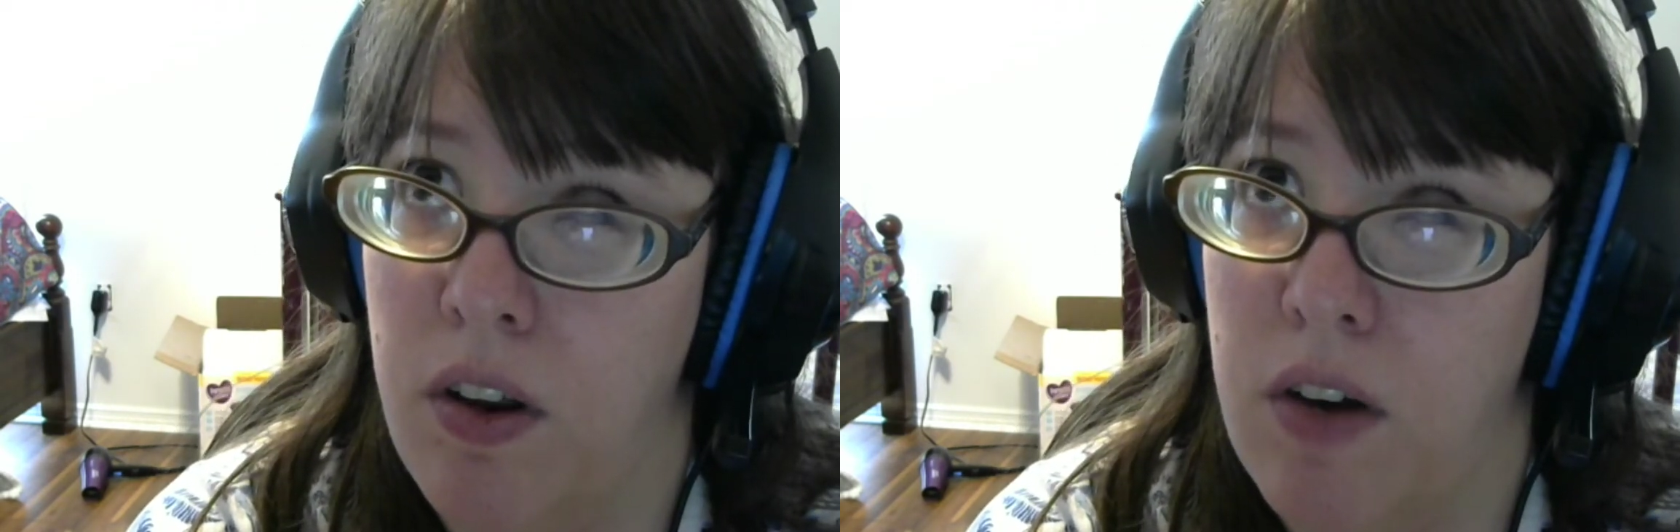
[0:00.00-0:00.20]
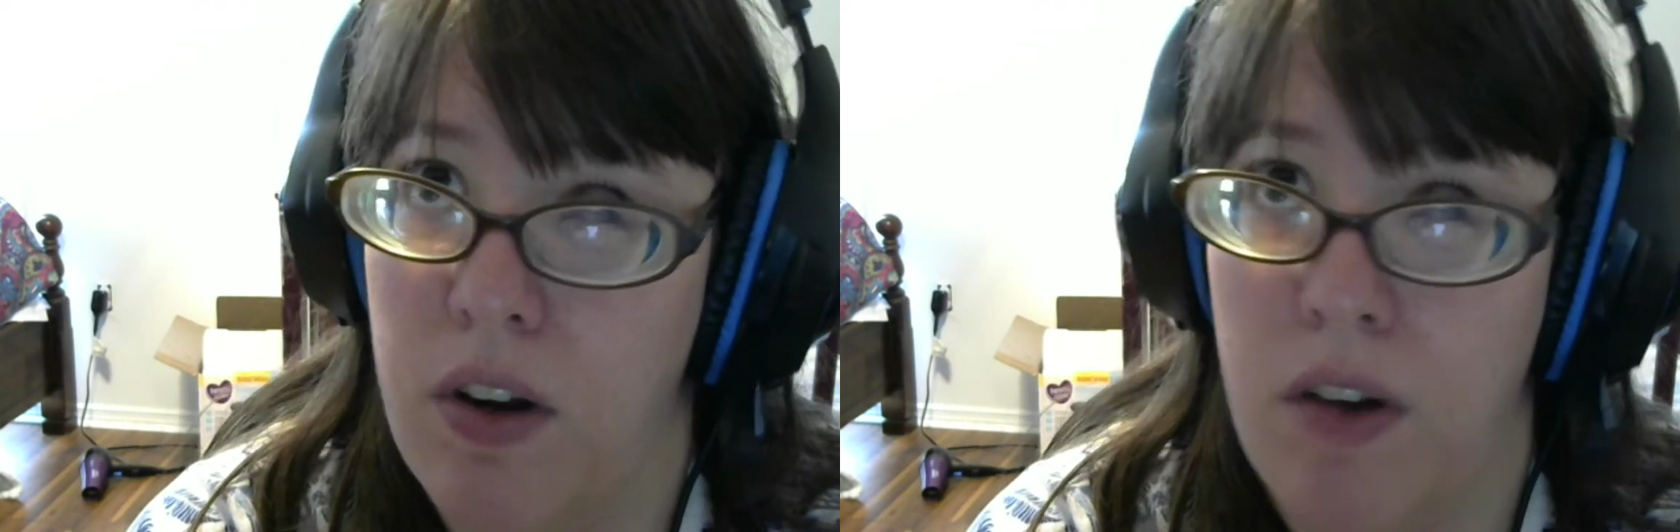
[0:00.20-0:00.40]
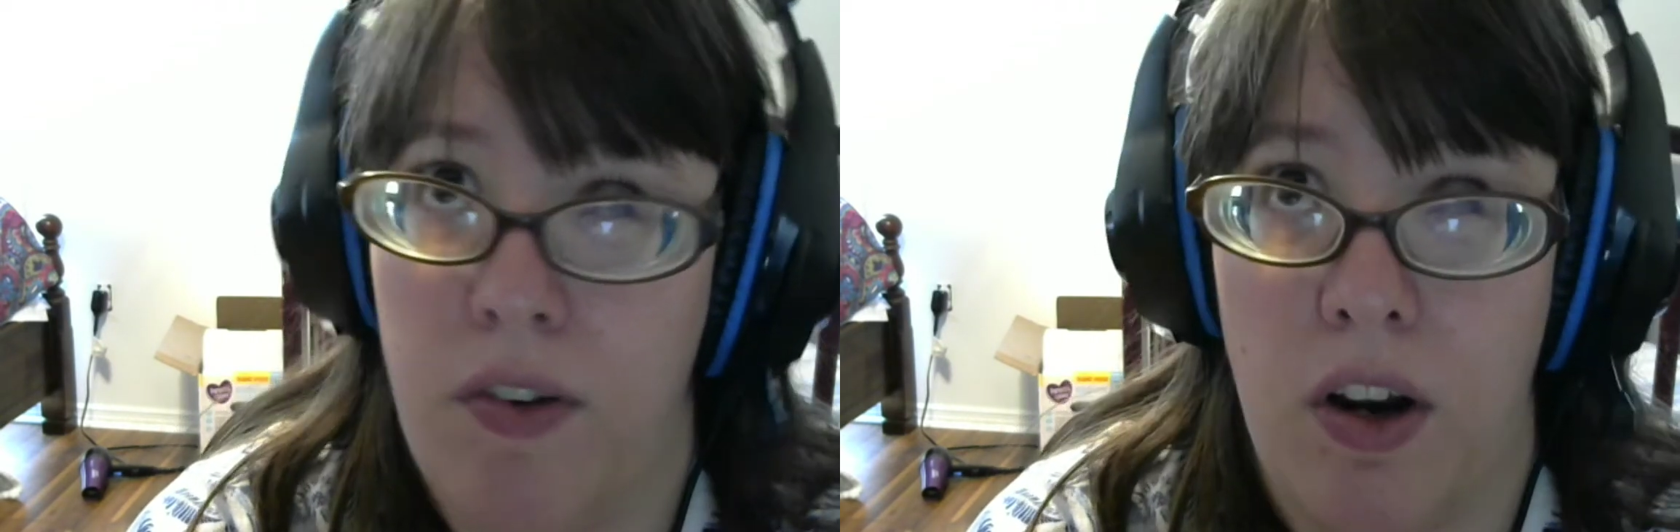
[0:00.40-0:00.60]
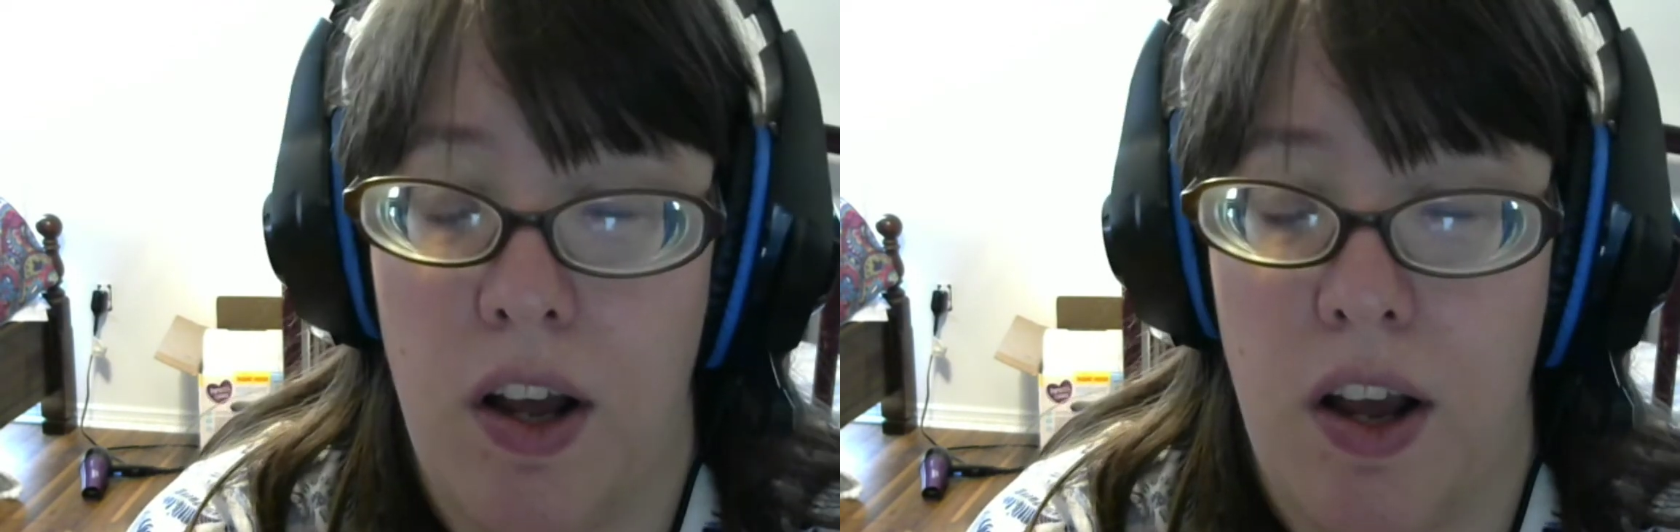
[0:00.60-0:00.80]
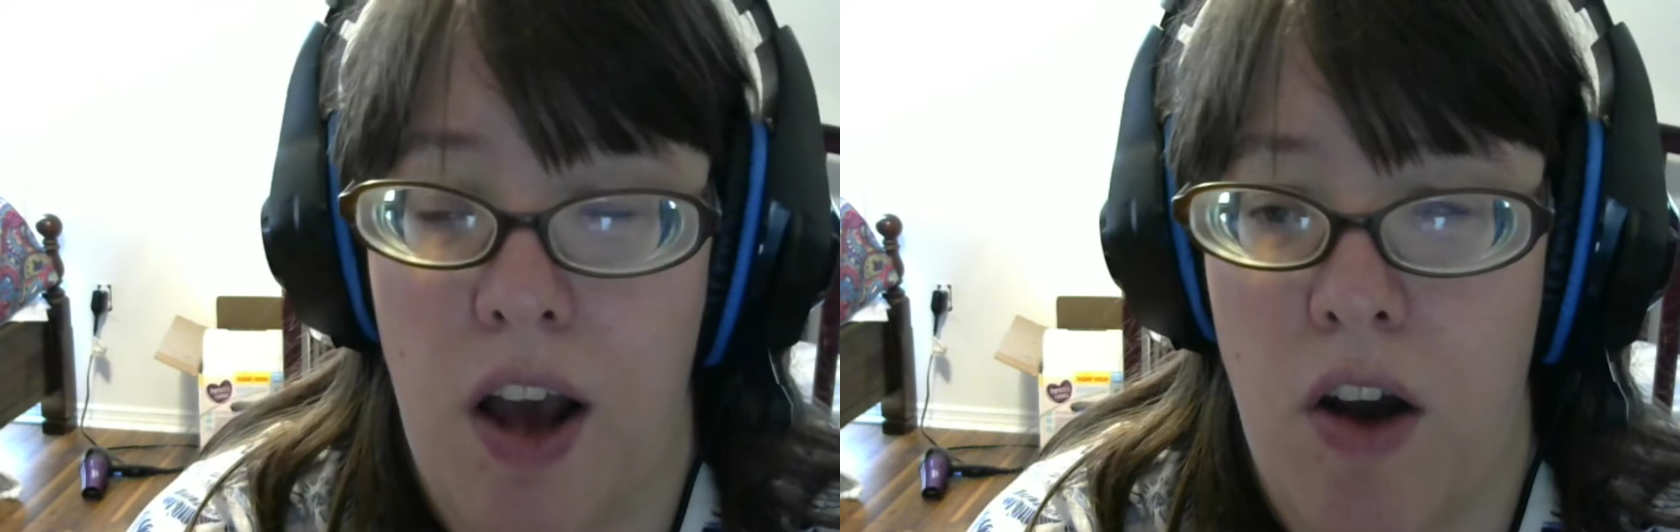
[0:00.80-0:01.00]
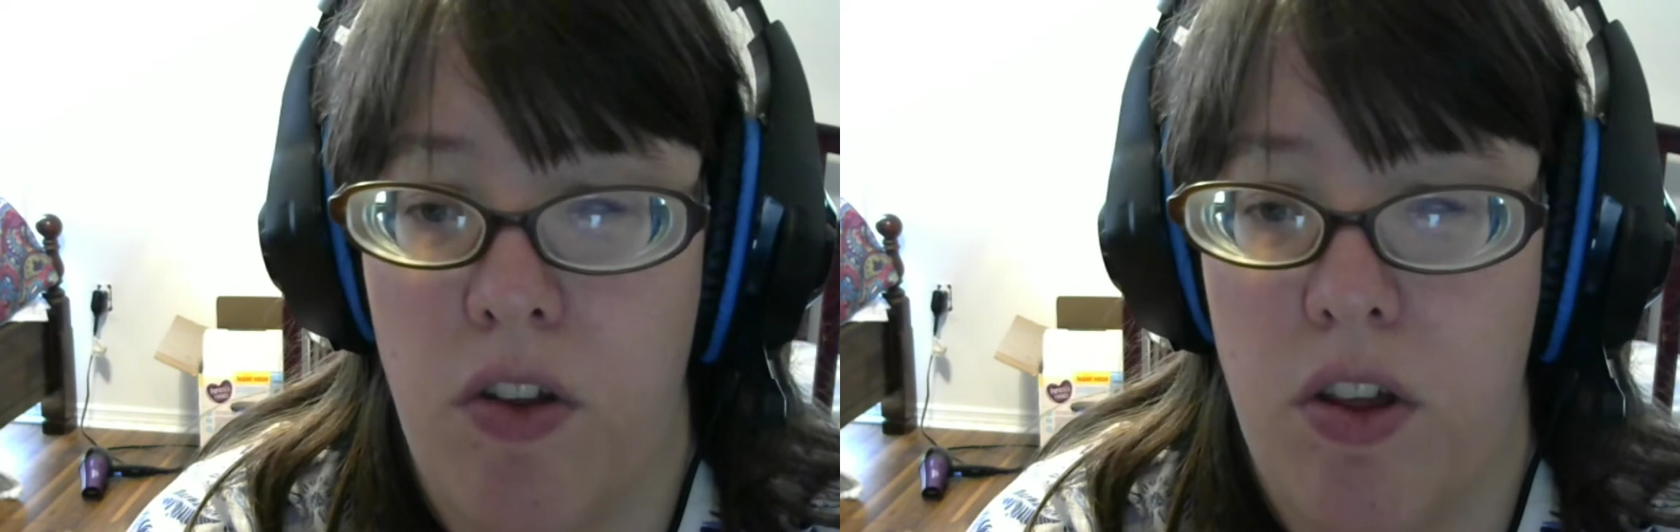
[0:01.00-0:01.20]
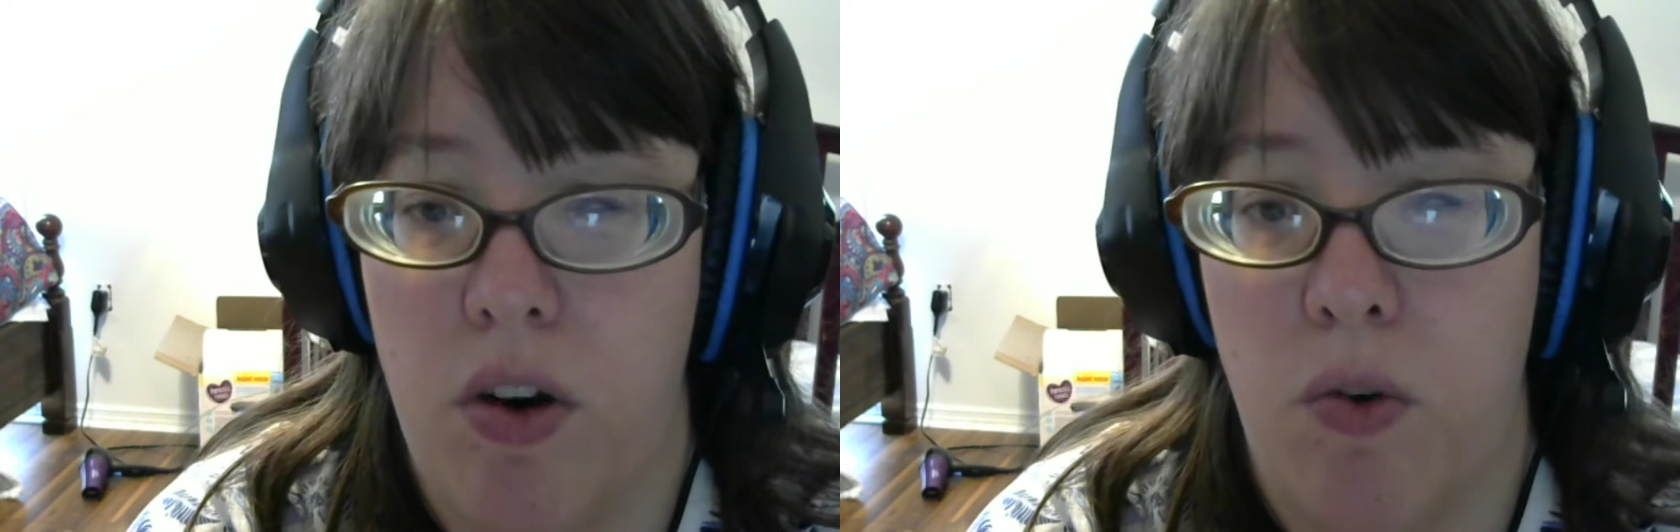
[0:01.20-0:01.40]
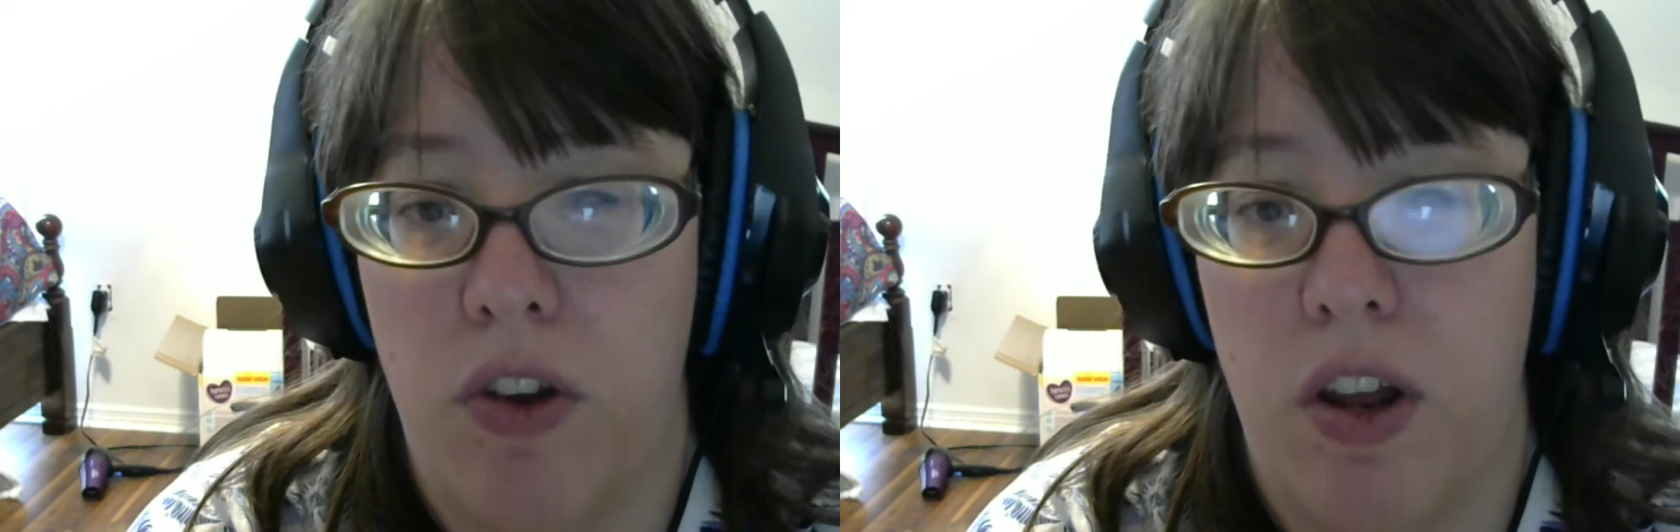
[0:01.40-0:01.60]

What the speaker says: never know if you're going to encounter those